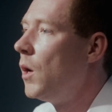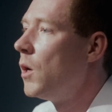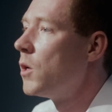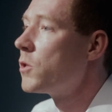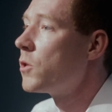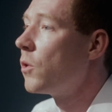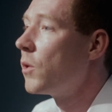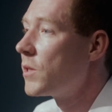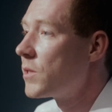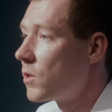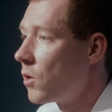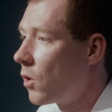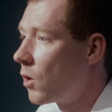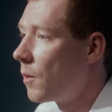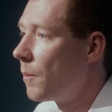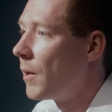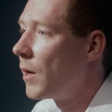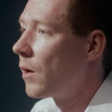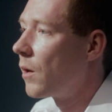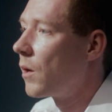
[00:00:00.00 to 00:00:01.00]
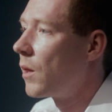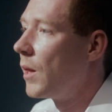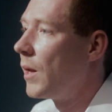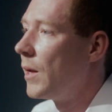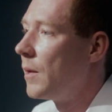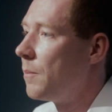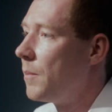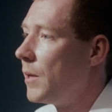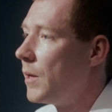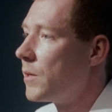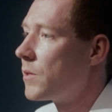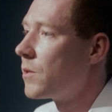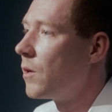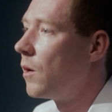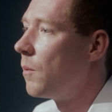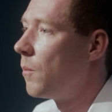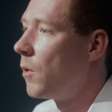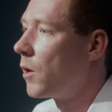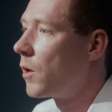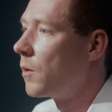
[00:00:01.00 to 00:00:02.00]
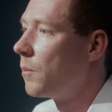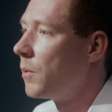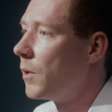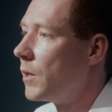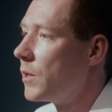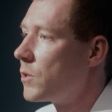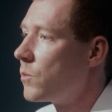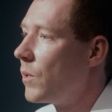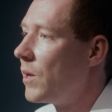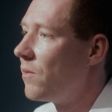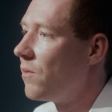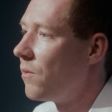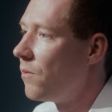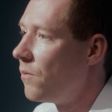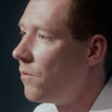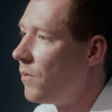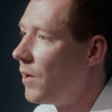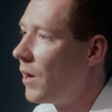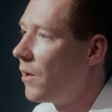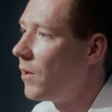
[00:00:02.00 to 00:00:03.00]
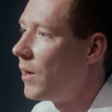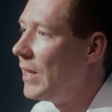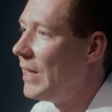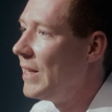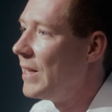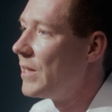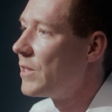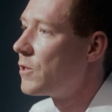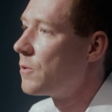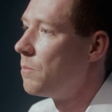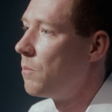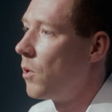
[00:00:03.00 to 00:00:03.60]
So let's talk about our client base, our marketplace. We have a very niche